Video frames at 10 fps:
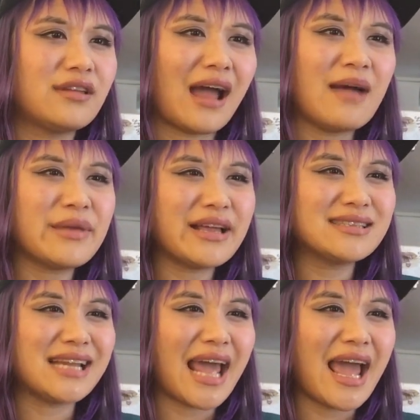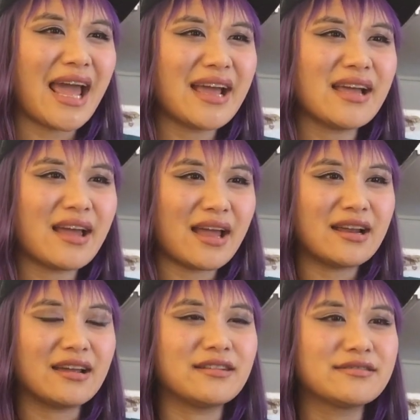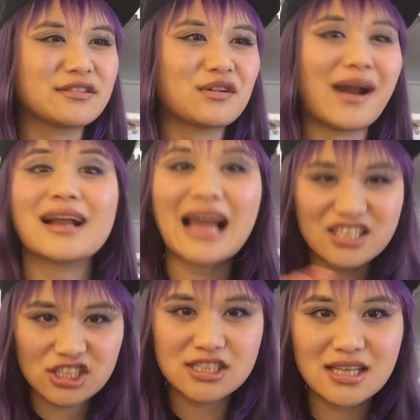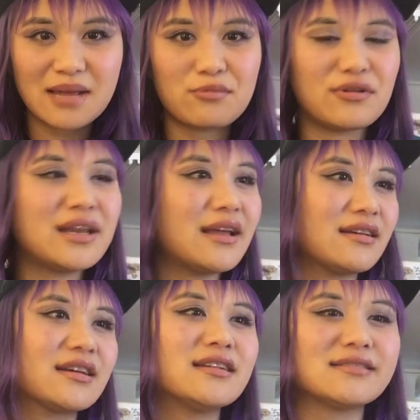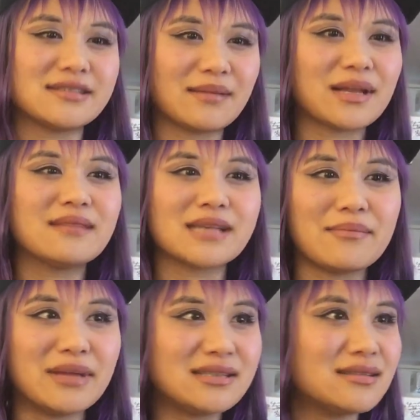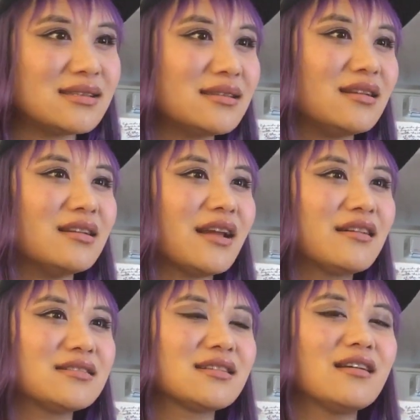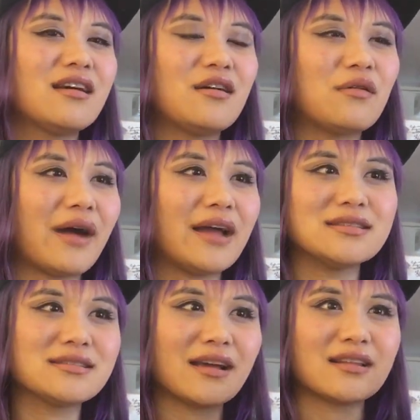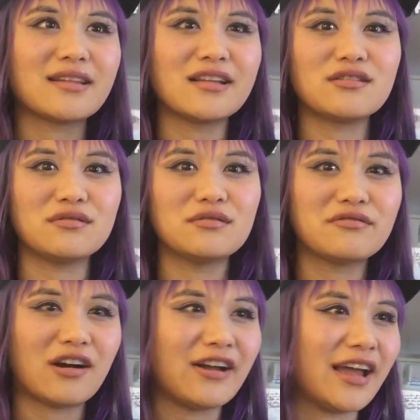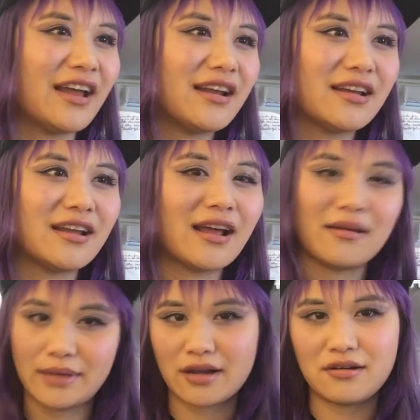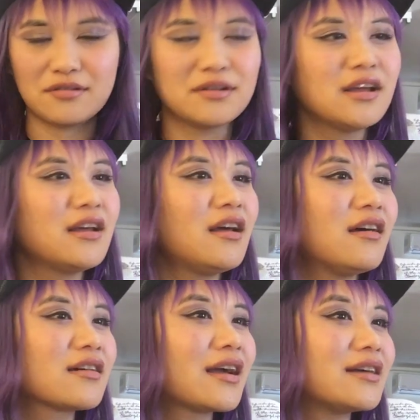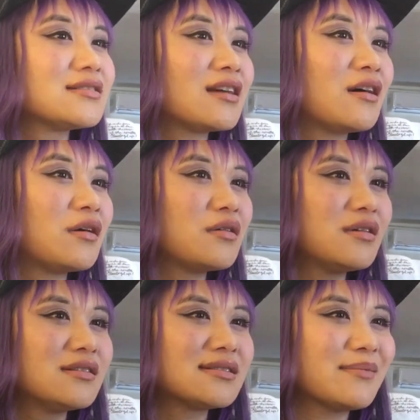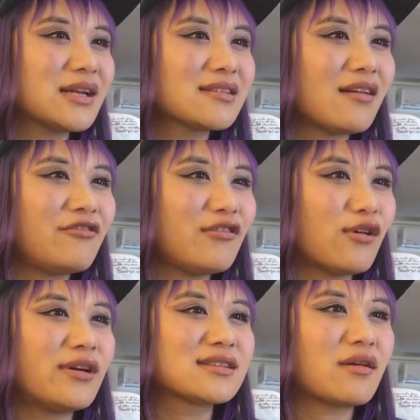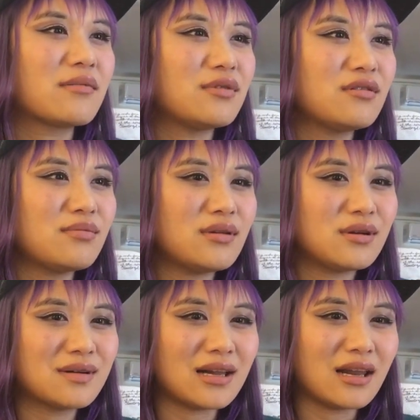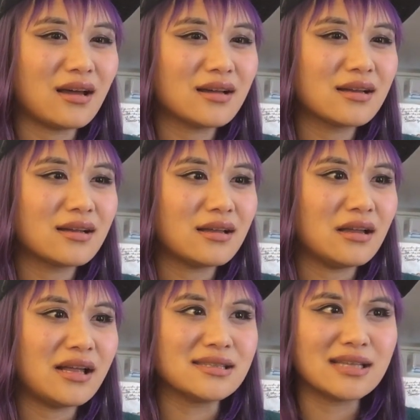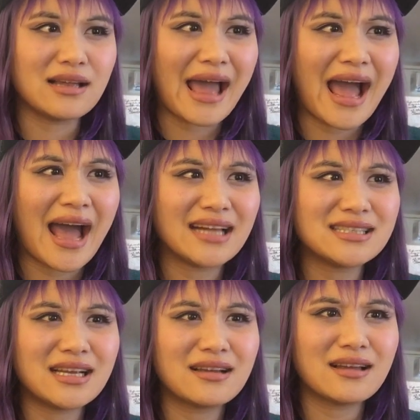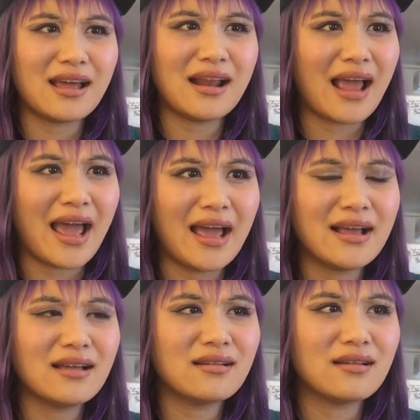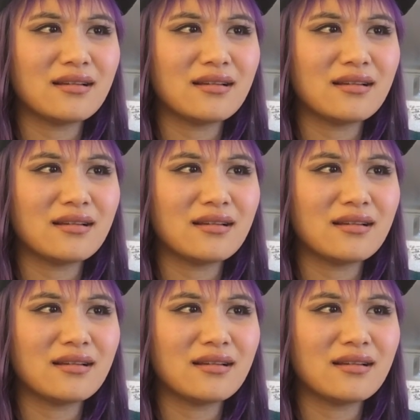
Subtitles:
I mean, it's an egg and it cracked. I should just keep reading because sometimes I miss details. Or I just like think too far ahead and then I'm like, oh. Okay, so something's on the floor. It's going pew, cluck. Is he hatching an egg?